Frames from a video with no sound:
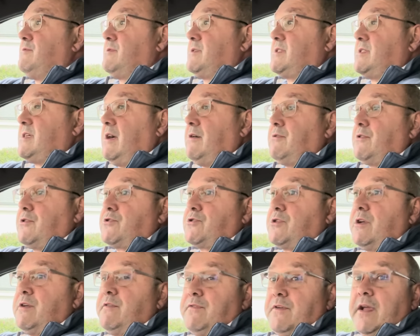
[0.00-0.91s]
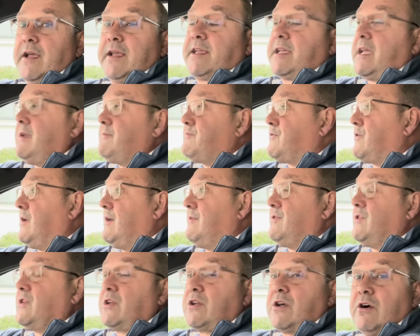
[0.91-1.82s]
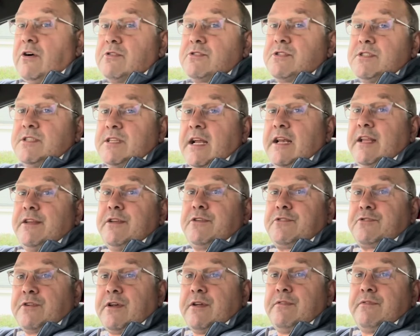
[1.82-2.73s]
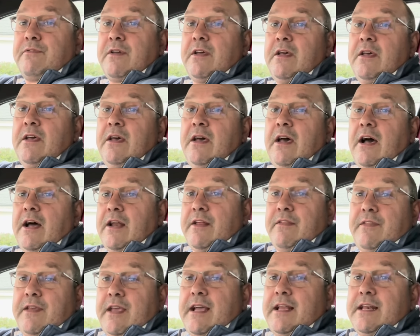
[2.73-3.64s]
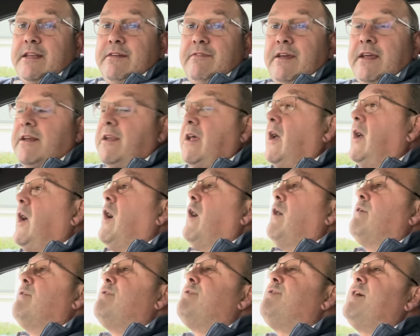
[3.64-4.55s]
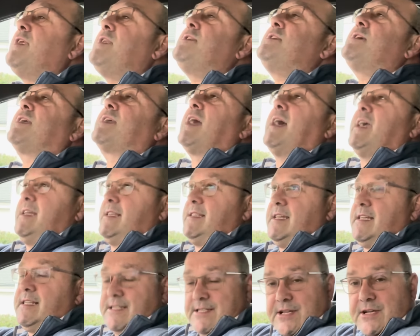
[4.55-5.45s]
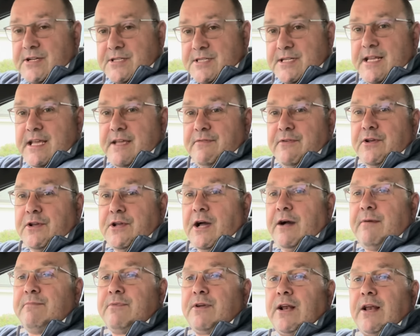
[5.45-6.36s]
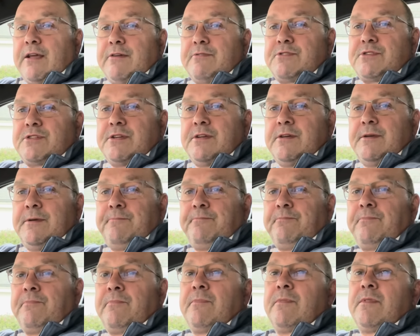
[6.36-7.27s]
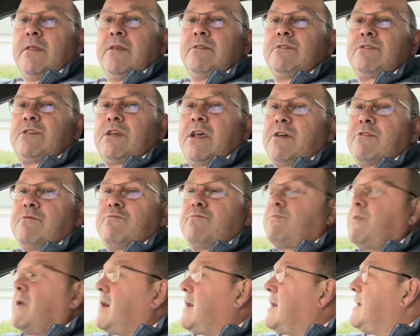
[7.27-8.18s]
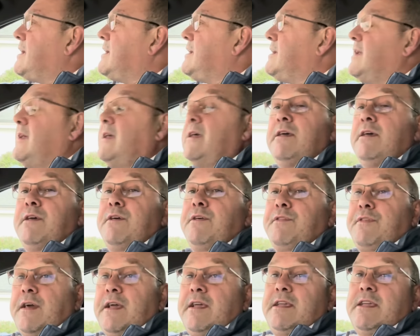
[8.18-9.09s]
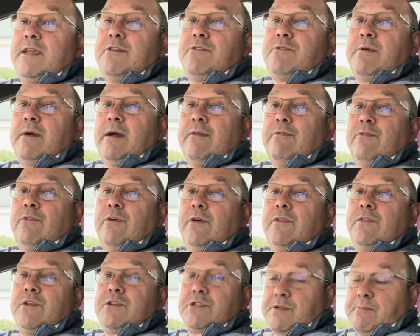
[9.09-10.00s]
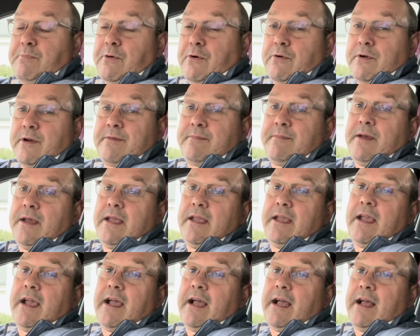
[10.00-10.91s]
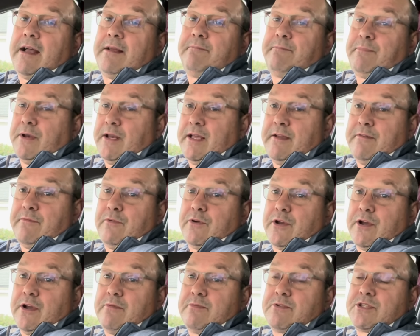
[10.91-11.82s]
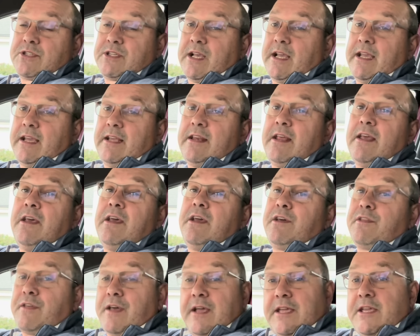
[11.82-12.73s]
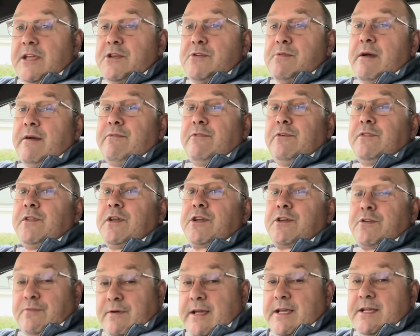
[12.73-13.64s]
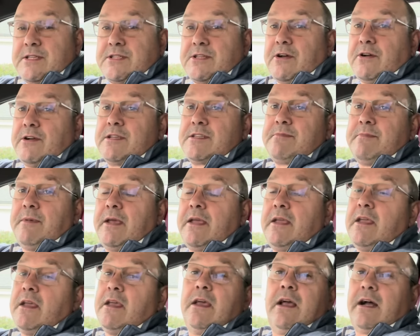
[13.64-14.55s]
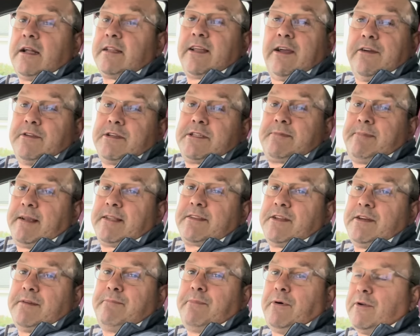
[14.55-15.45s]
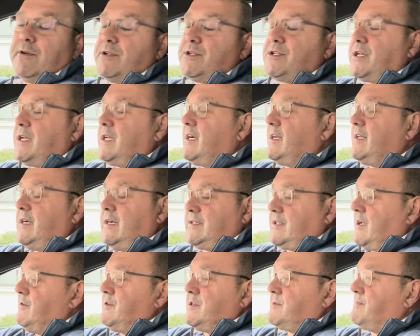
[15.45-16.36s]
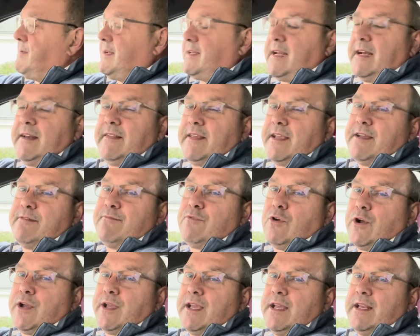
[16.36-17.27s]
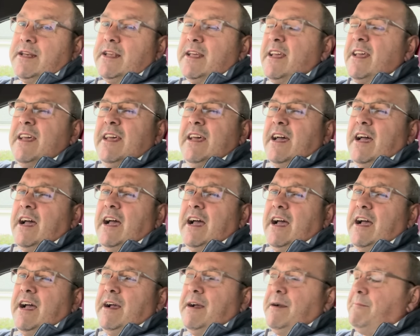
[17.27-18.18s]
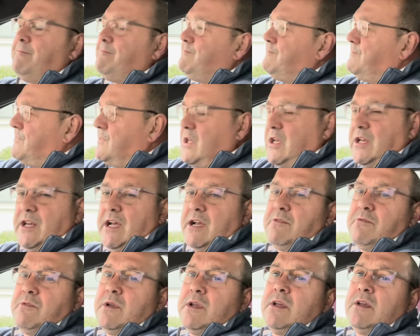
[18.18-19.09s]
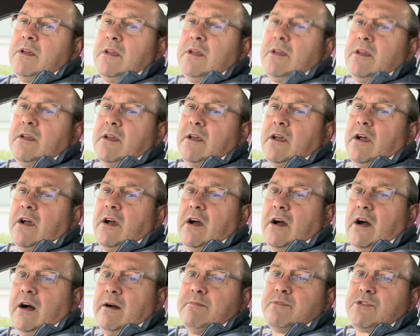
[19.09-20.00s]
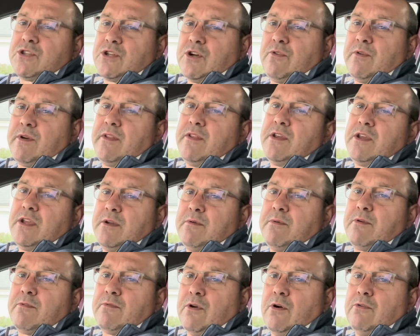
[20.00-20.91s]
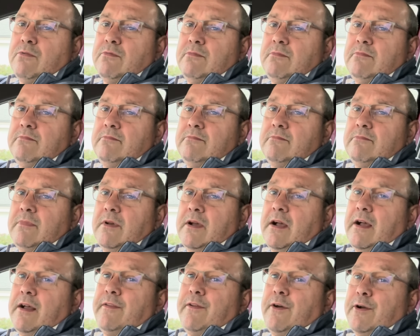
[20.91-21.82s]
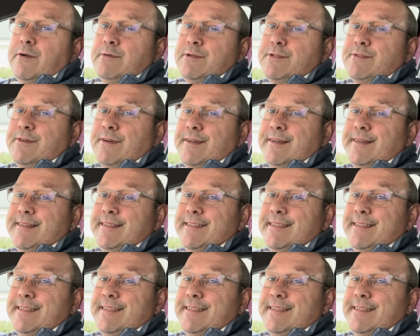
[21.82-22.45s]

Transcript: was tell the truth and keep driving the cars and telling the truth. And at the end of it, vindicated doesn't even come close. So thank you to everyone that supported me and believed what I was saying. Thank you to everyone that criticised me. I don't expect an apology. I don't expect anything in writing. You know, I'm sorry that you were wrong and I was right.